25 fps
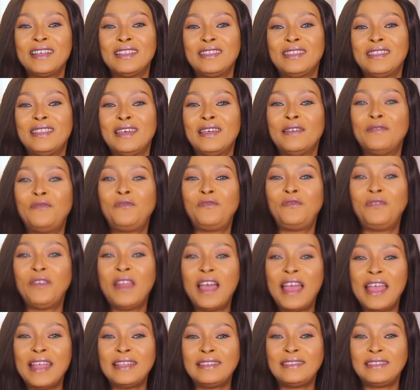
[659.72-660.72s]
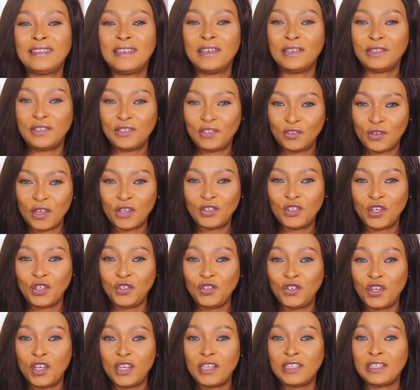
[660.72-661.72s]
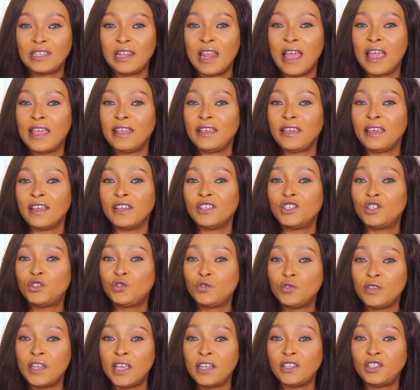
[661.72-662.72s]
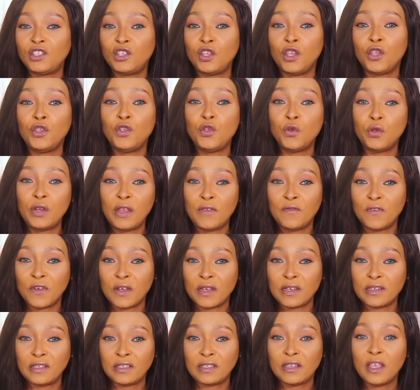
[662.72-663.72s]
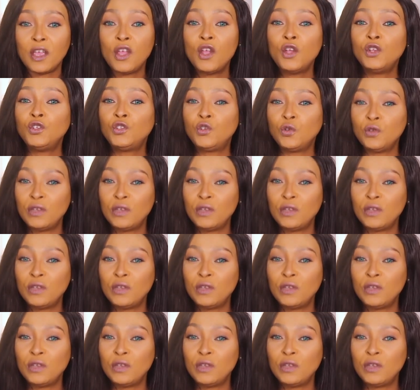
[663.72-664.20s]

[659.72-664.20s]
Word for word: at the flights uh, search engines like a StudentUniverse to